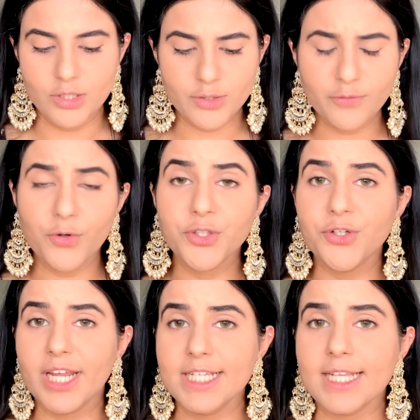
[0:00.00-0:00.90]
So for
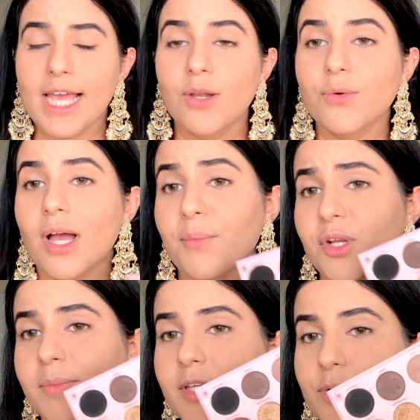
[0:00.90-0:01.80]
today's eye look, I'm
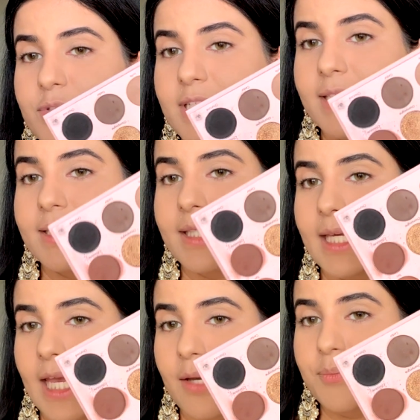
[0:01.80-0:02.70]
going to be using the
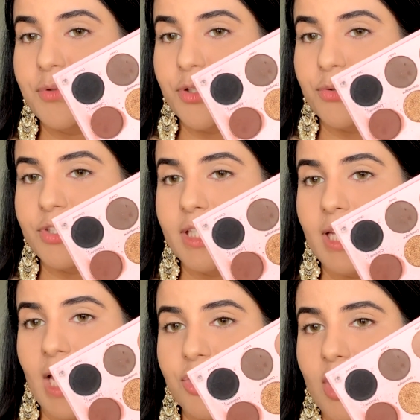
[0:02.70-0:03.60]

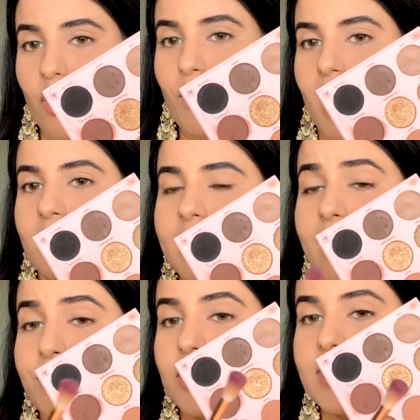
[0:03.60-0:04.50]
K-Beauty eyeshadow palette, and
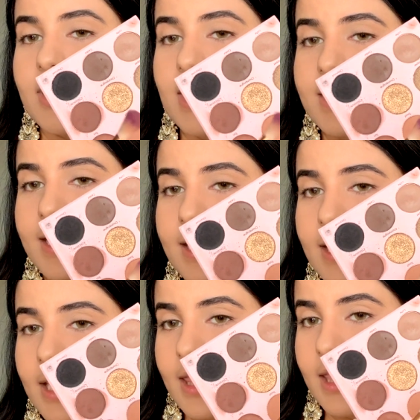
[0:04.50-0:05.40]
I'm going to start
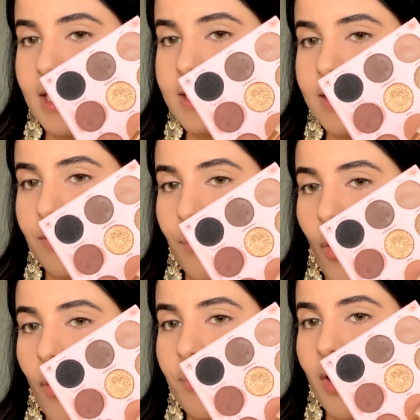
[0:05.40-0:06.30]
taking this
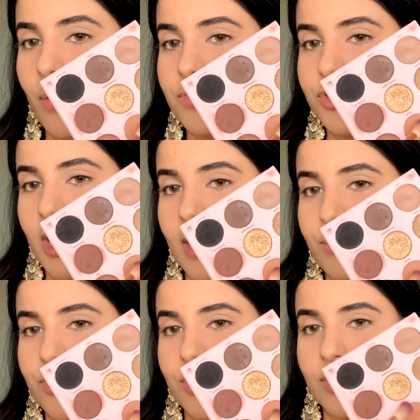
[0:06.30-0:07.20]
warm brown shade
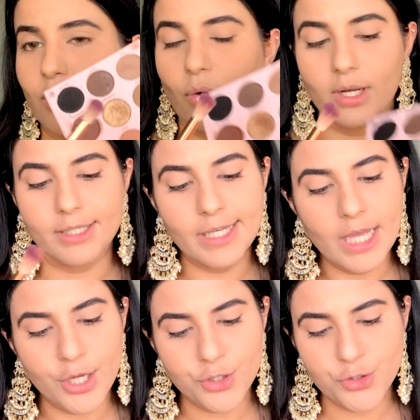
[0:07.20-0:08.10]
which is called
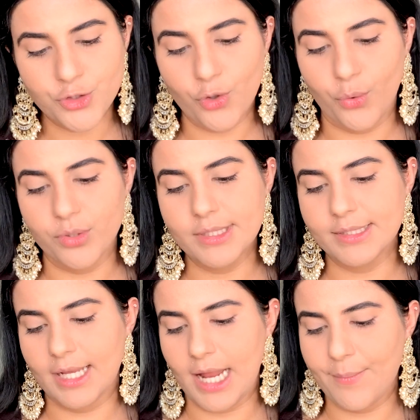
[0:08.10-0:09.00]

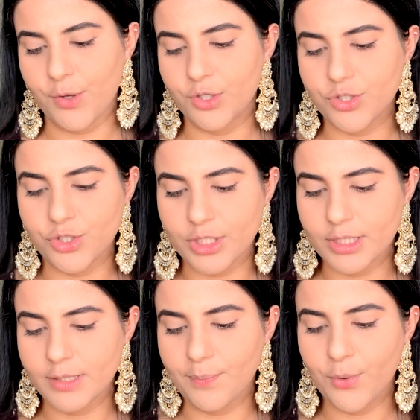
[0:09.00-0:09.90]
Toast, and I'm going to
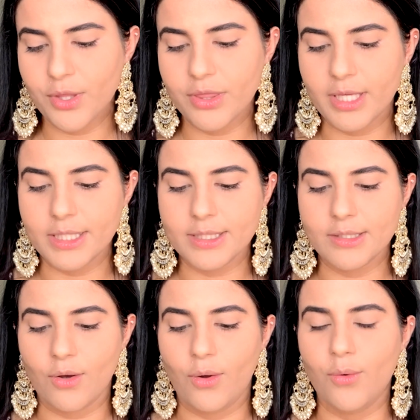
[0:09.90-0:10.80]
just put
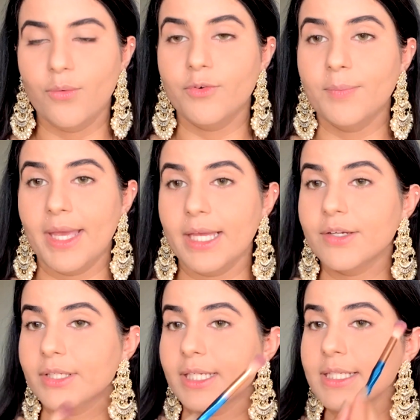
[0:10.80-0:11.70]
this all over my
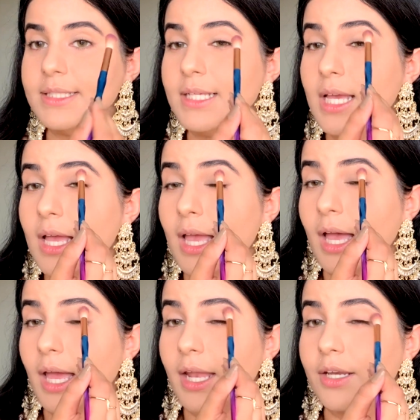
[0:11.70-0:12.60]
crease,
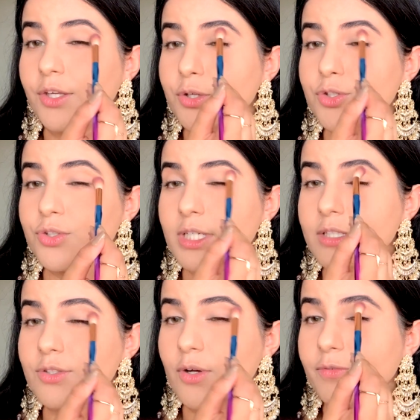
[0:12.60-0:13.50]
and you should
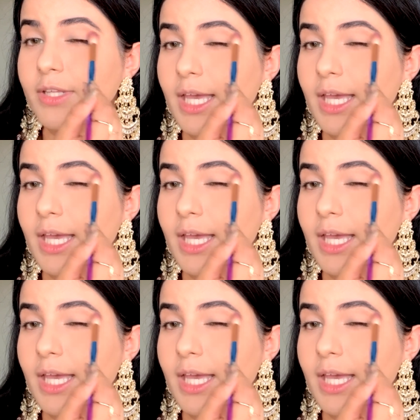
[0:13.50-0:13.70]
dust off the